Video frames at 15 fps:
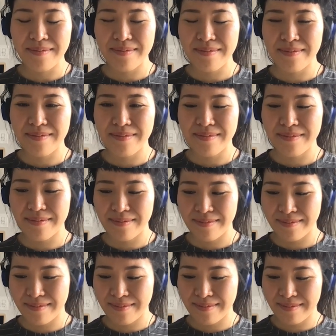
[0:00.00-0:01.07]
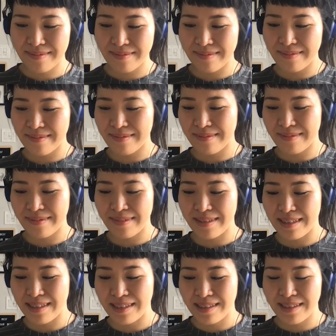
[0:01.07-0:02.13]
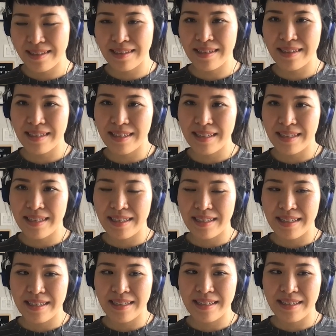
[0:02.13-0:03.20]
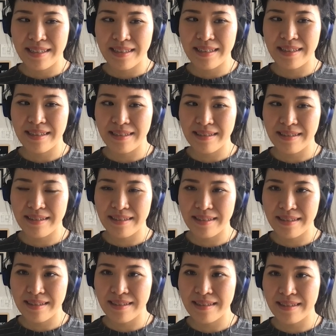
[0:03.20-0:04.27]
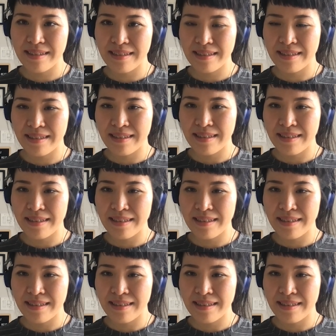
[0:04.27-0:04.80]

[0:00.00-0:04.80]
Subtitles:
No words are spoken by the person on screen.